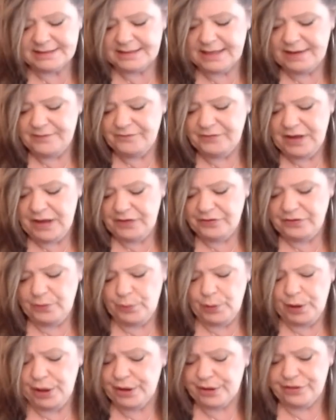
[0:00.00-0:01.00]
they've done the
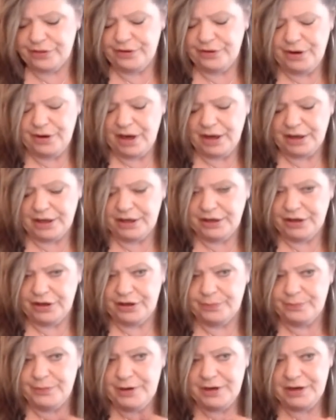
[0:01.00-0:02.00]
work, they're not going to
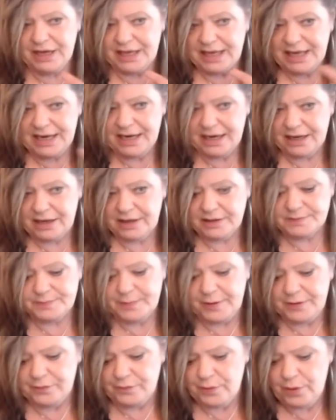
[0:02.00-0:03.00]
communicate it because
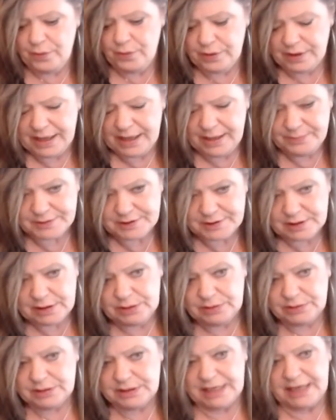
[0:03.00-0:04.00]
my throat keeps
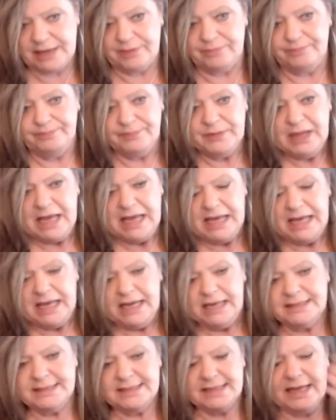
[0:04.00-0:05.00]
closing.
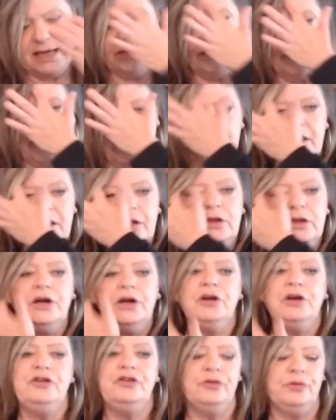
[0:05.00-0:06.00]
It's like they got to
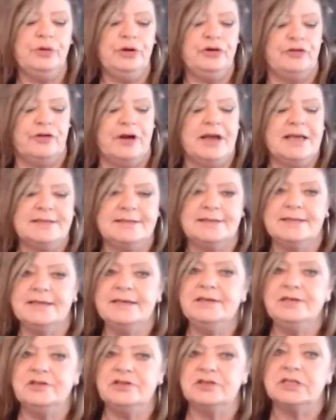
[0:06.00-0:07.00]
learn to address
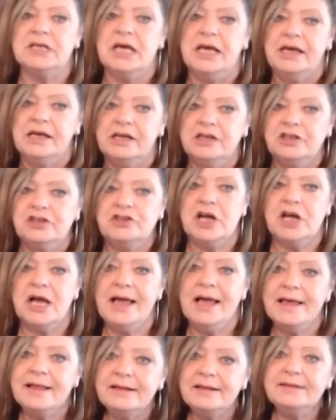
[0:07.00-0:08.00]
these
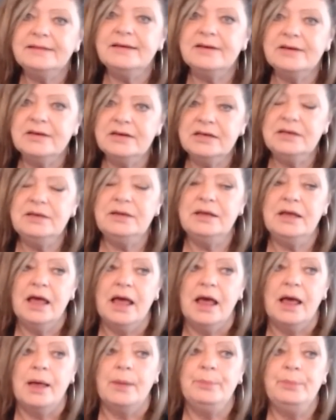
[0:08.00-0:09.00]
childhood
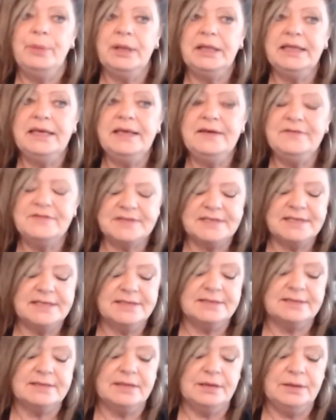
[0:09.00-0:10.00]
belief
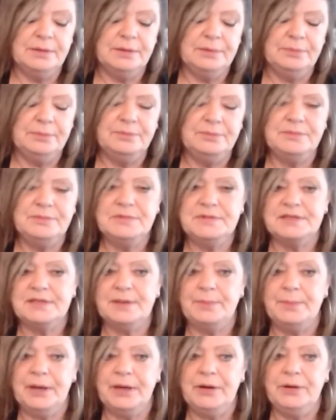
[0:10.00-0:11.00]
systems
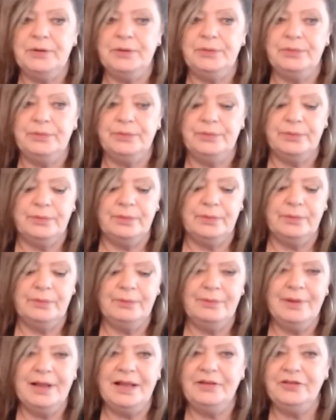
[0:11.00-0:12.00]
about,
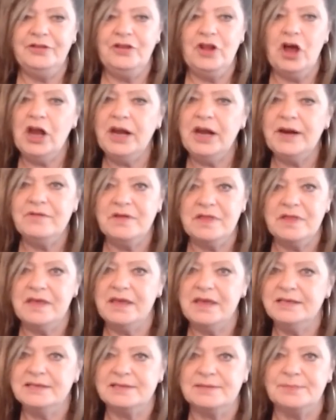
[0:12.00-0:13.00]
well, not
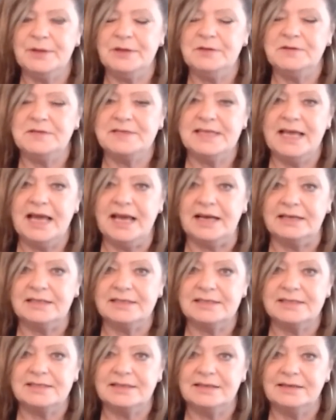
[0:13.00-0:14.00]
everything is about
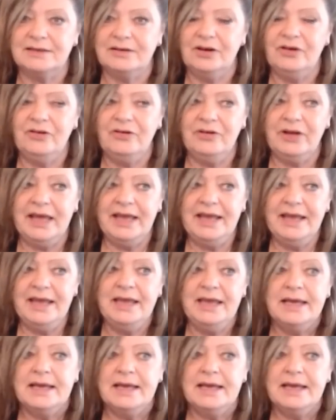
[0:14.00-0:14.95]
sex, okay?